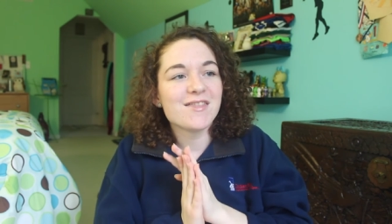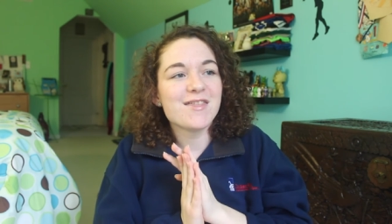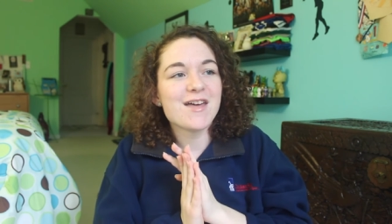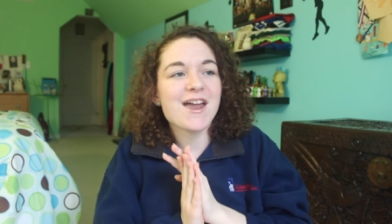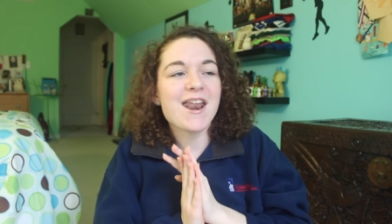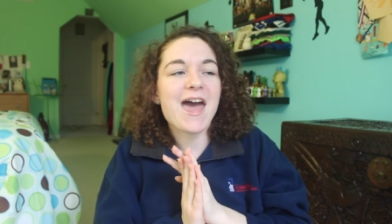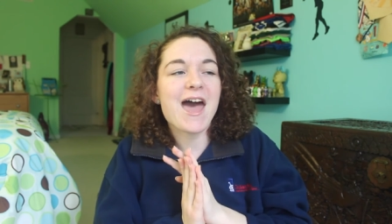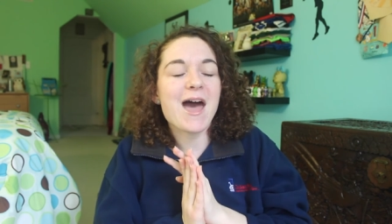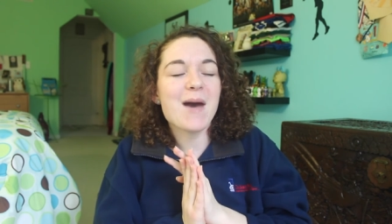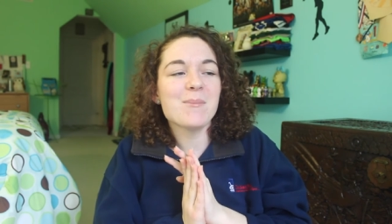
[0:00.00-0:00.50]

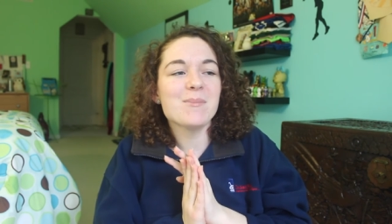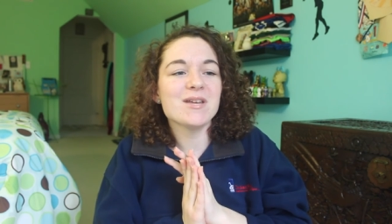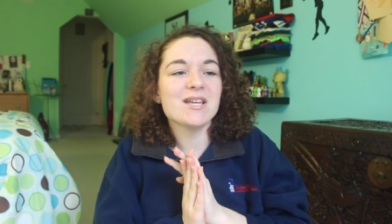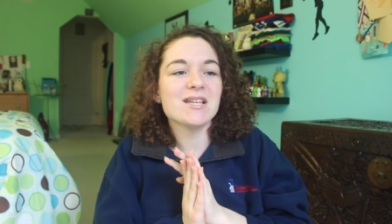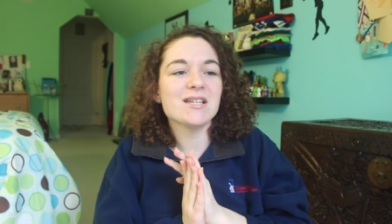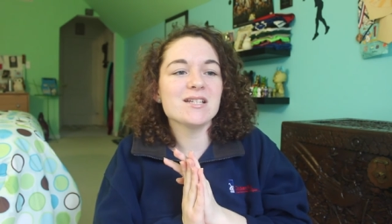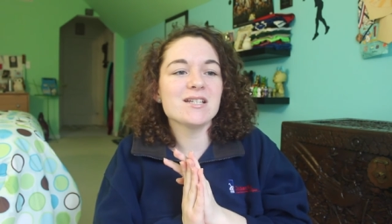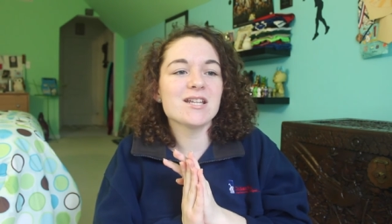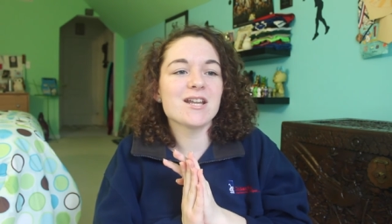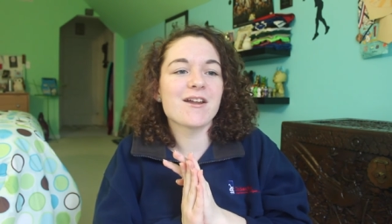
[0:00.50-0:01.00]
that
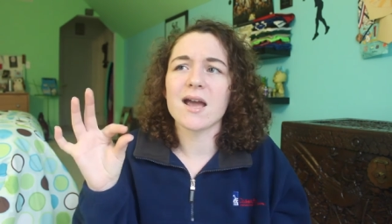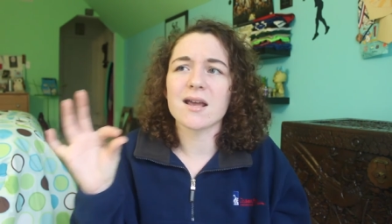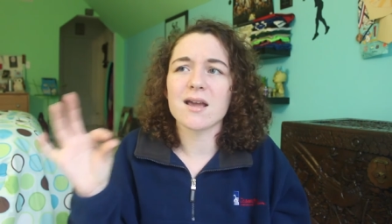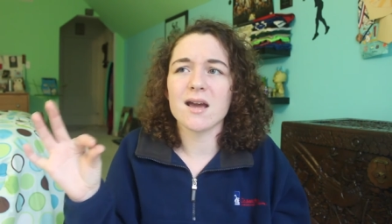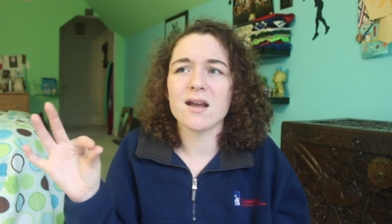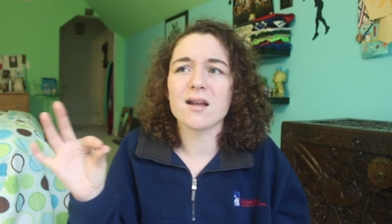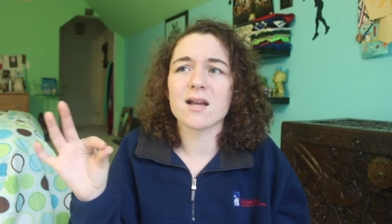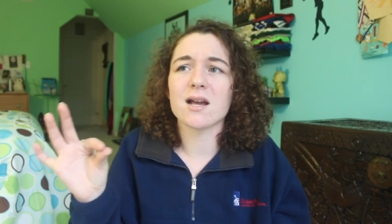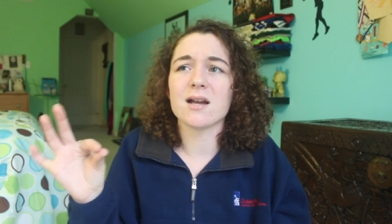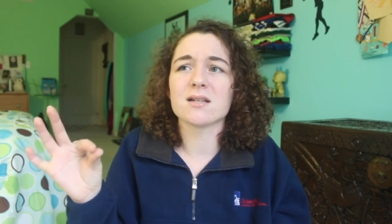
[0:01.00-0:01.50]
happened. I
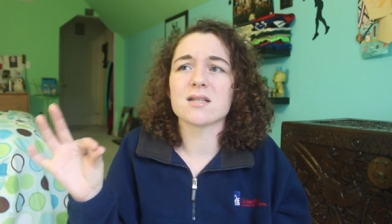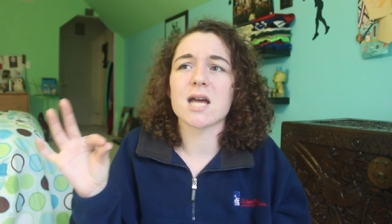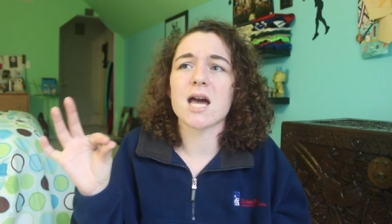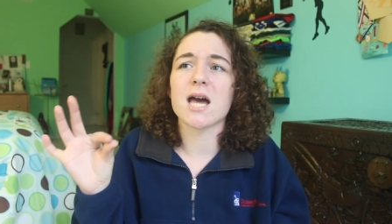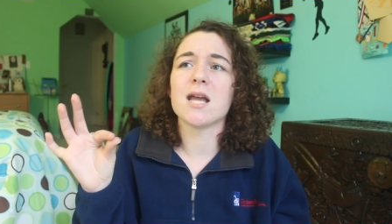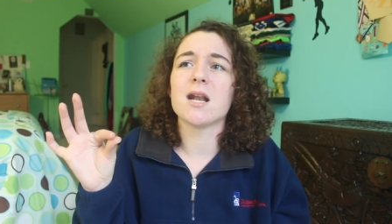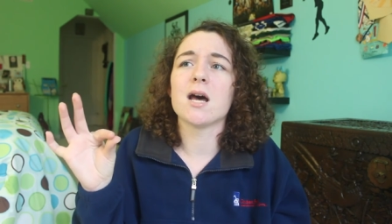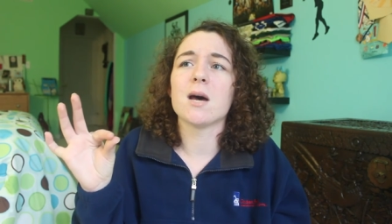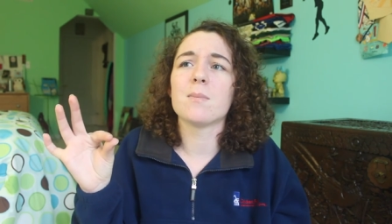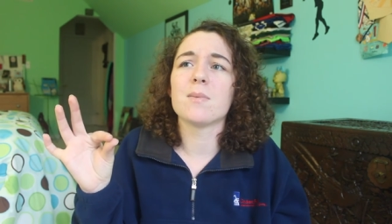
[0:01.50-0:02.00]
kind of got
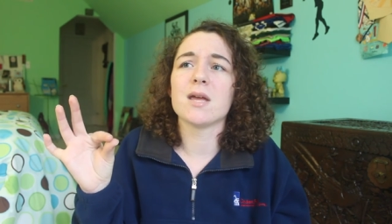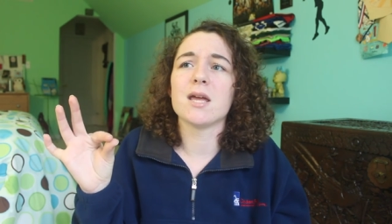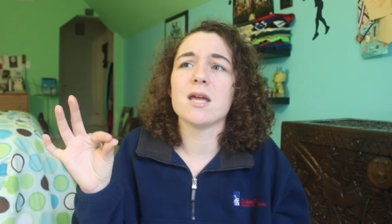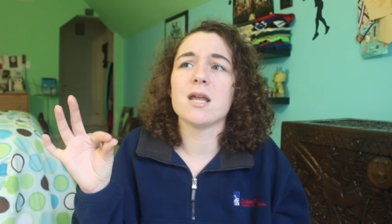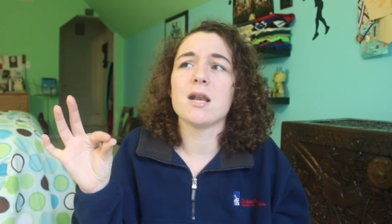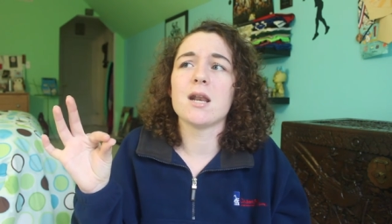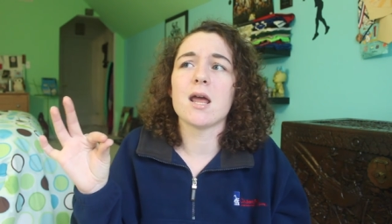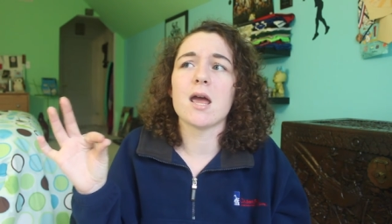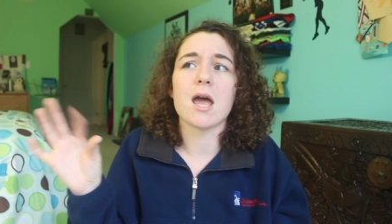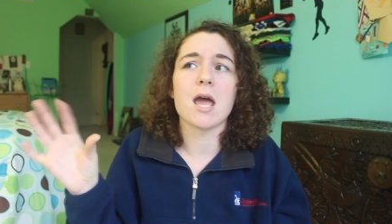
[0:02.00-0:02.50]
tied up
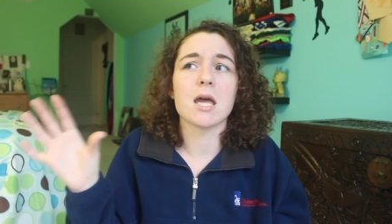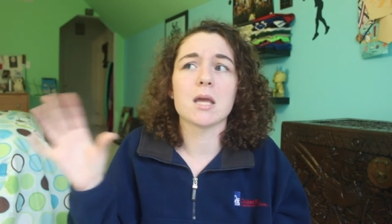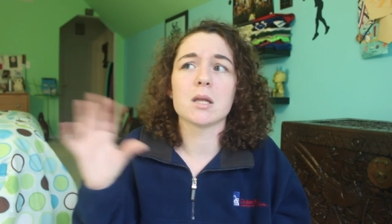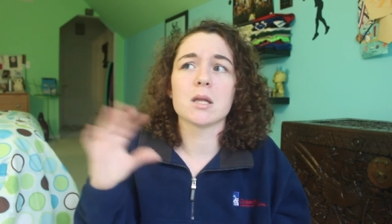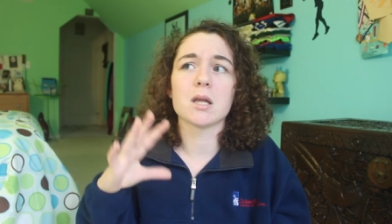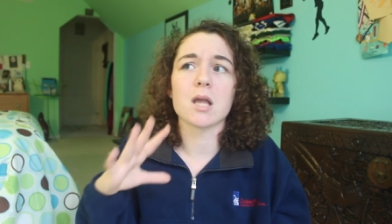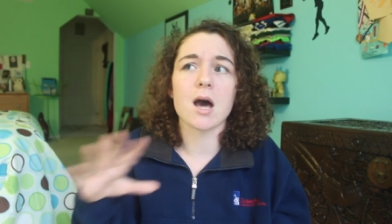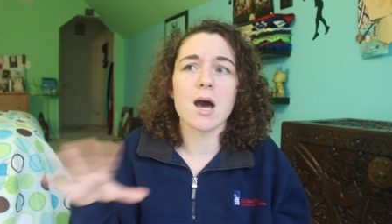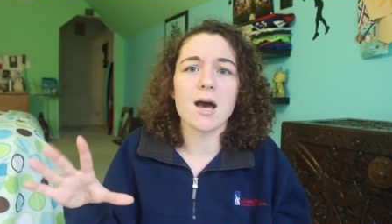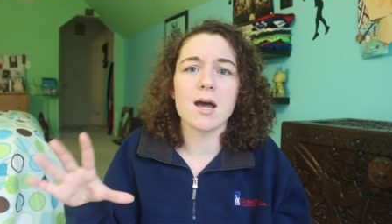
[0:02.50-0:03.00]
in a
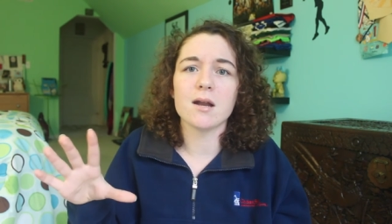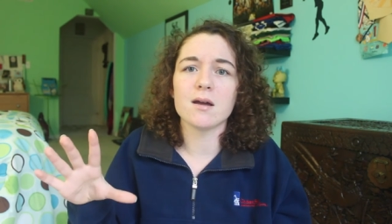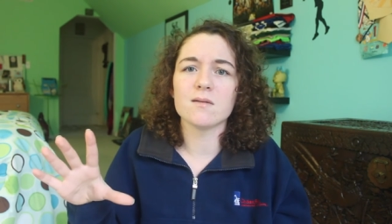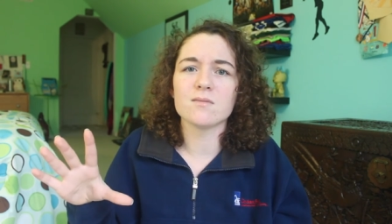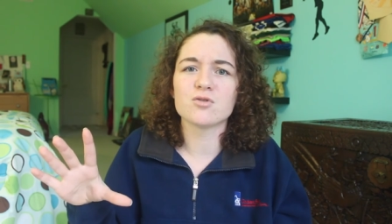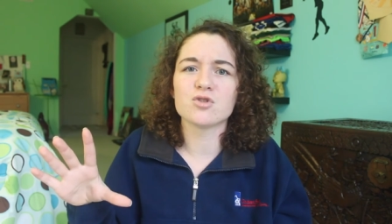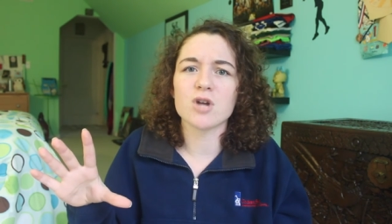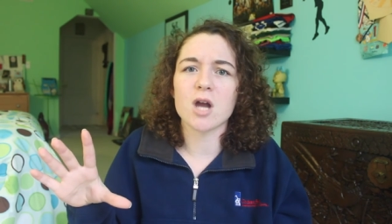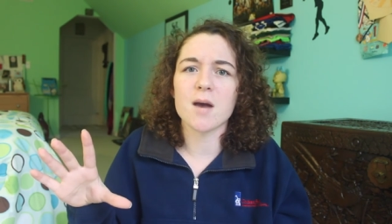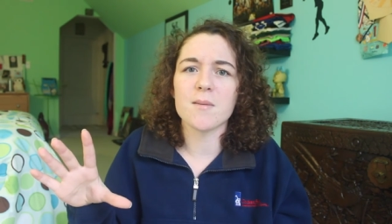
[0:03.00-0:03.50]
lot
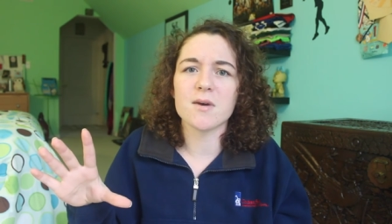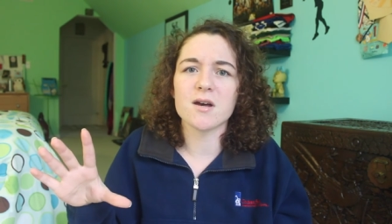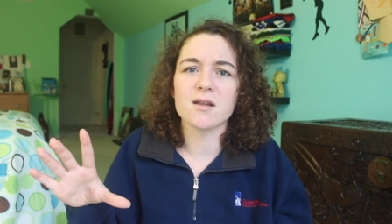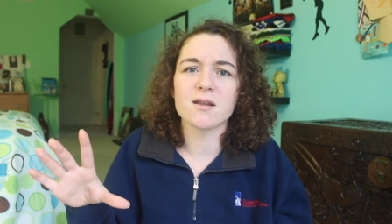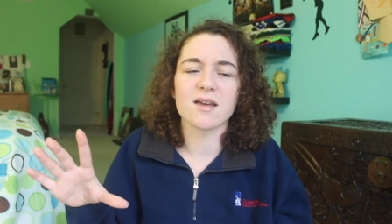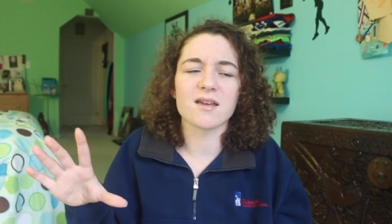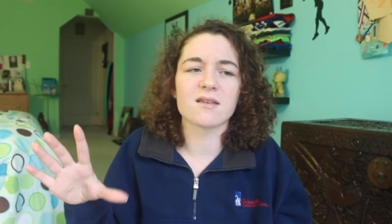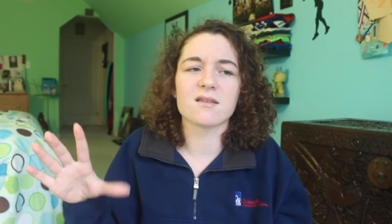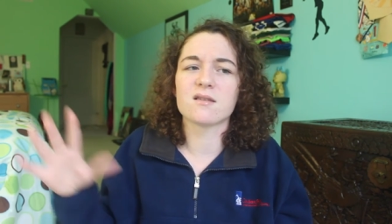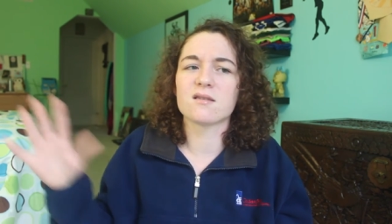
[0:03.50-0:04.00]
of drama,
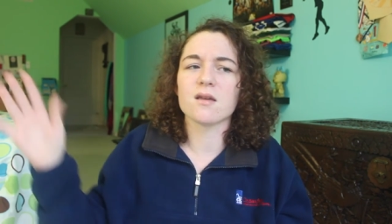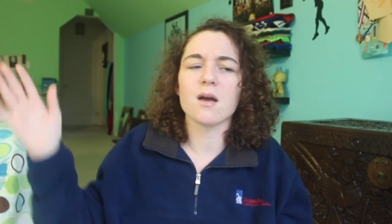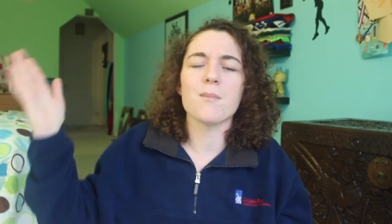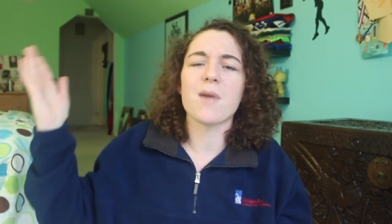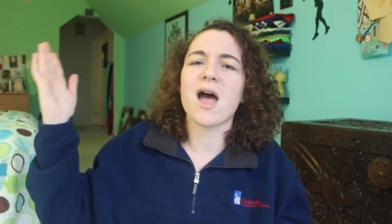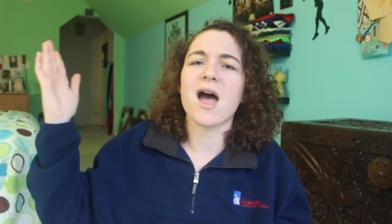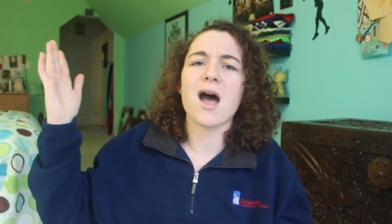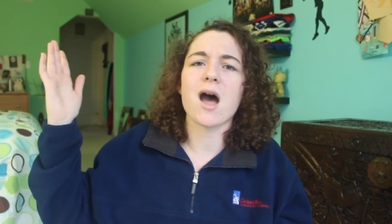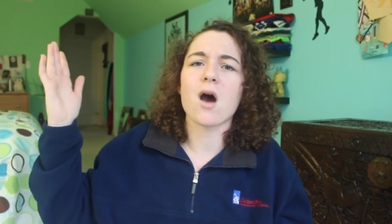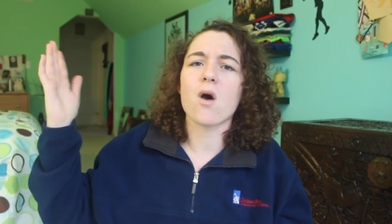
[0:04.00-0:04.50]
like
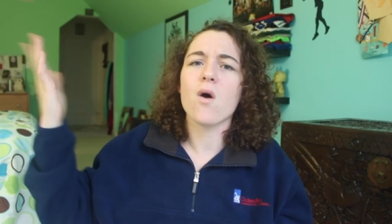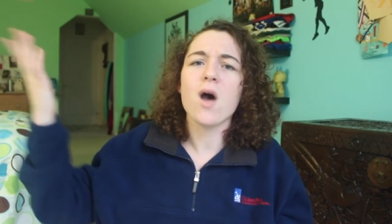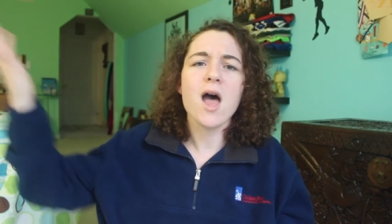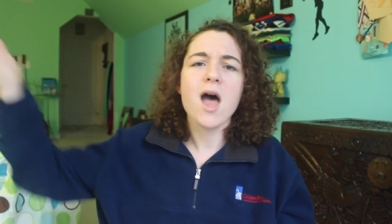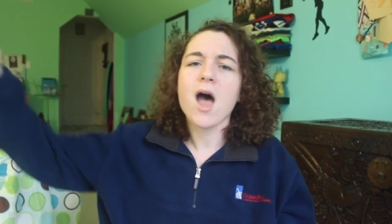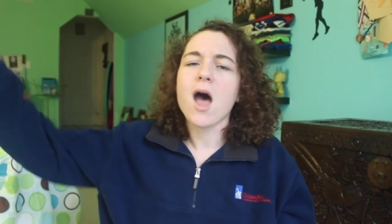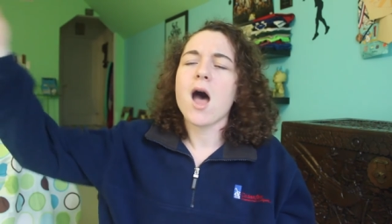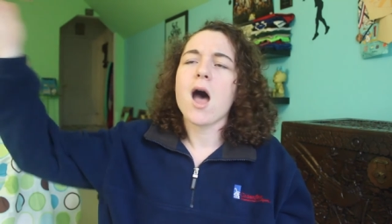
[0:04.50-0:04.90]
somehow.